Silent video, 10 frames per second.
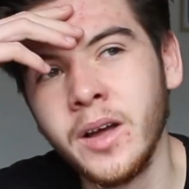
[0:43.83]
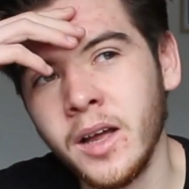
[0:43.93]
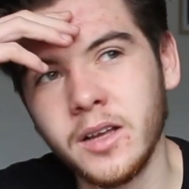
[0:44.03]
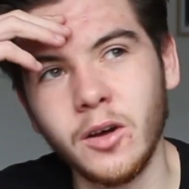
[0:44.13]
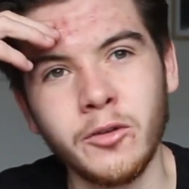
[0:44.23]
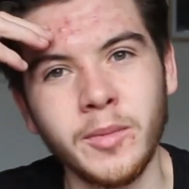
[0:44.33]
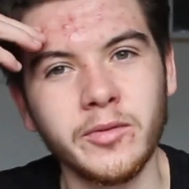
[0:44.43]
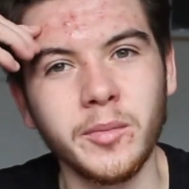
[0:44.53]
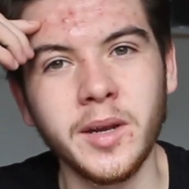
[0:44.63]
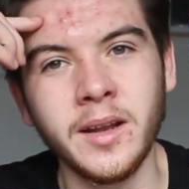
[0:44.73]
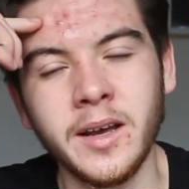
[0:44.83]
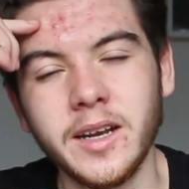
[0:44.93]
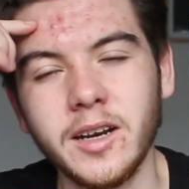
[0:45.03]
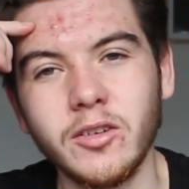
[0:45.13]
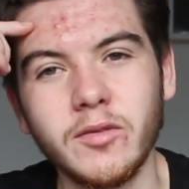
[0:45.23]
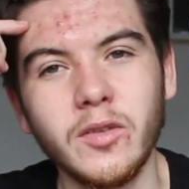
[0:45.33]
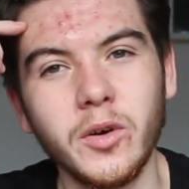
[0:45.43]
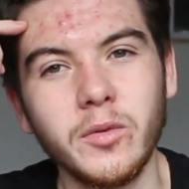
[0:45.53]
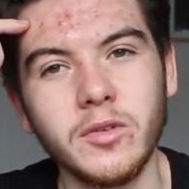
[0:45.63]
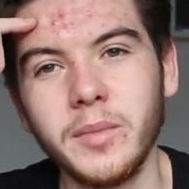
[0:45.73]
Gotham After Midnight and I just thought
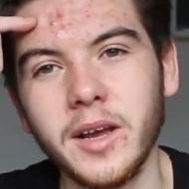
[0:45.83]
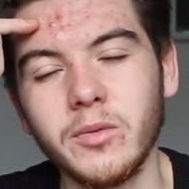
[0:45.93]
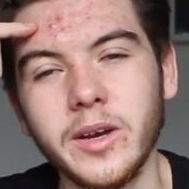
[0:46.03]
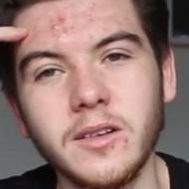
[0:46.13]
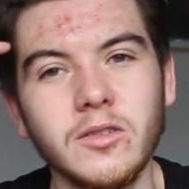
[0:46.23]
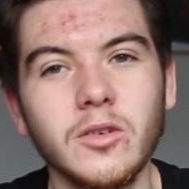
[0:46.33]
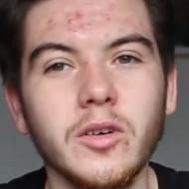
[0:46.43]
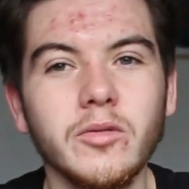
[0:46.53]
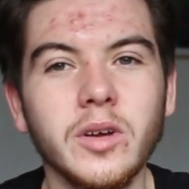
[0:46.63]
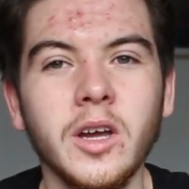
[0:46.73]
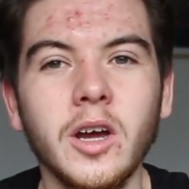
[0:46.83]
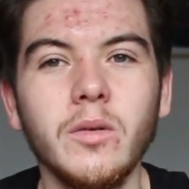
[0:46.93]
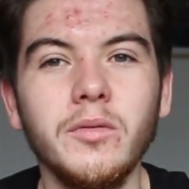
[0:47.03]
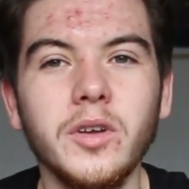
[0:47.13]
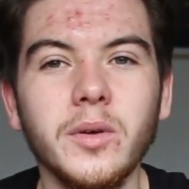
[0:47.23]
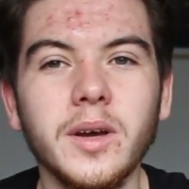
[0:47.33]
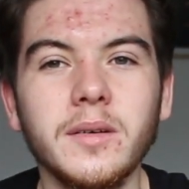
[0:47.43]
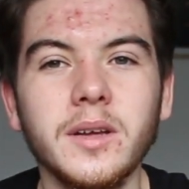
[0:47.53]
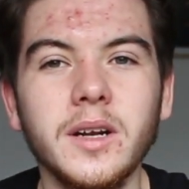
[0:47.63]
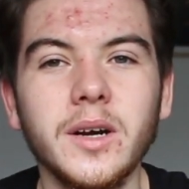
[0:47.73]
it was the best way to sort of review it,
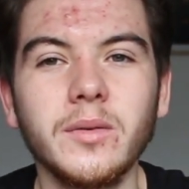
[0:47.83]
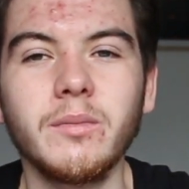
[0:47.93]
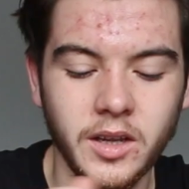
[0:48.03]
you know?